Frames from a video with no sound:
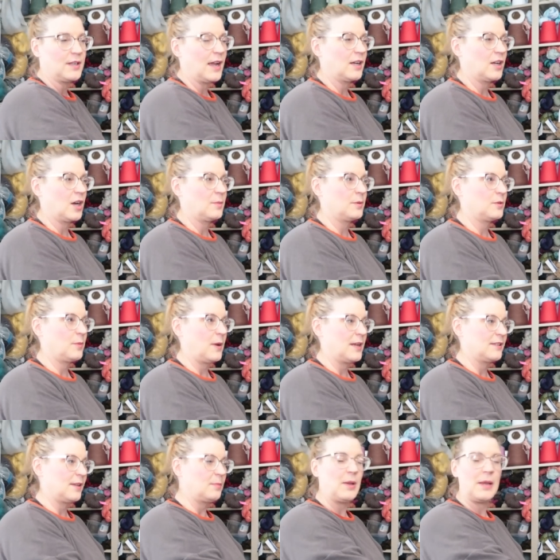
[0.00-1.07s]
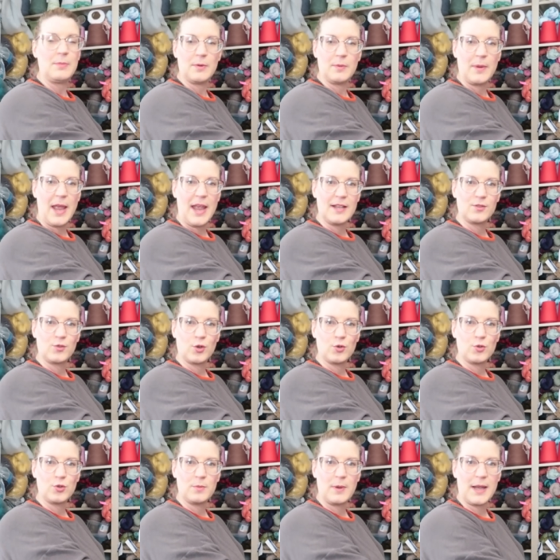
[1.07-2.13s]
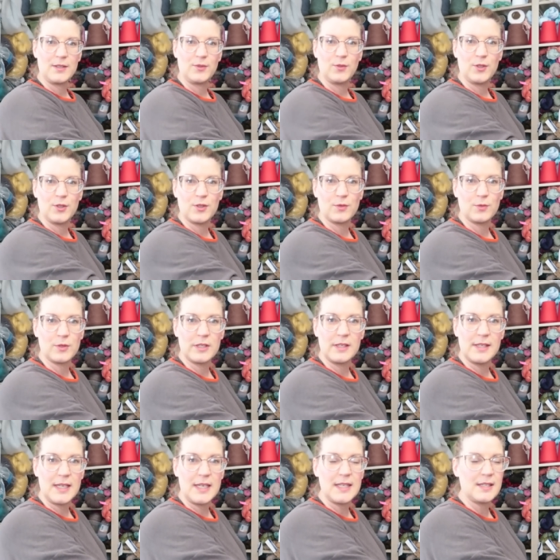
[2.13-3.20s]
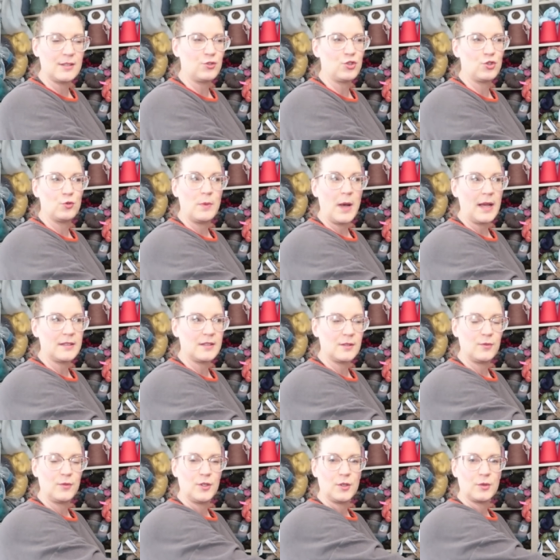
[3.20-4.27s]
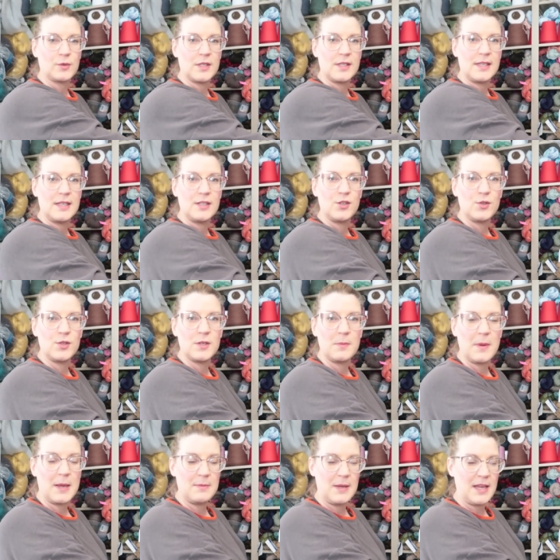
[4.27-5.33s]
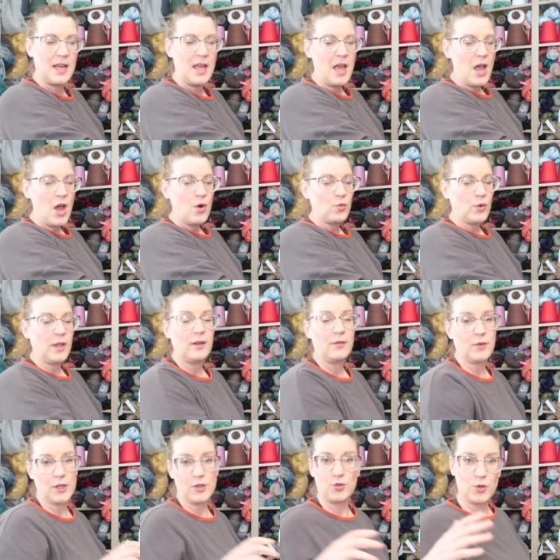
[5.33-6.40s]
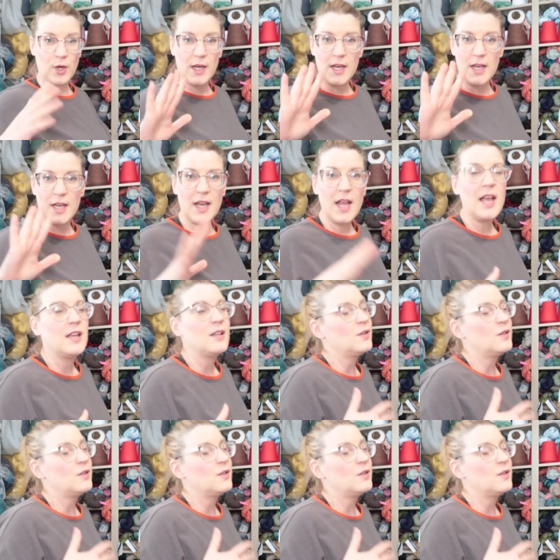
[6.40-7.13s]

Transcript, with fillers: not garbage bags, like paper bags, grocery bags full of receipts and shoe boxes full of receipts used to make me really frustrated.